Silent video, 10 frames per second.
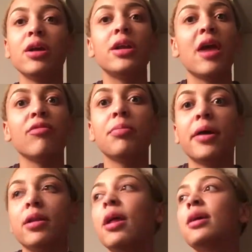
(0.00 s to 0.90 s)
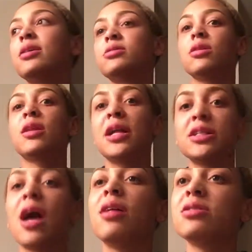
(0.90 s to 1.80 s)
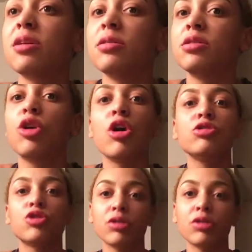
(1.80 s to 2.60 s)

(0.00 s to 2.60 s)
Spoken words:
and everybody like has done that challenge and goes